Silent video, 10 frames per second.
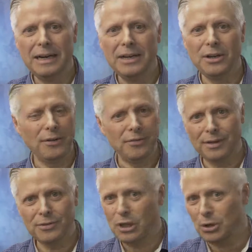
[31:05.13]
You know,
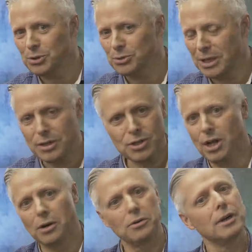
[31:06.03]
I've cold called in the
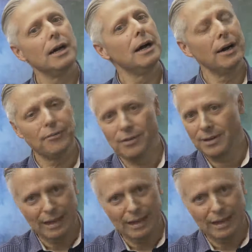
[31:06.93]
snow. I've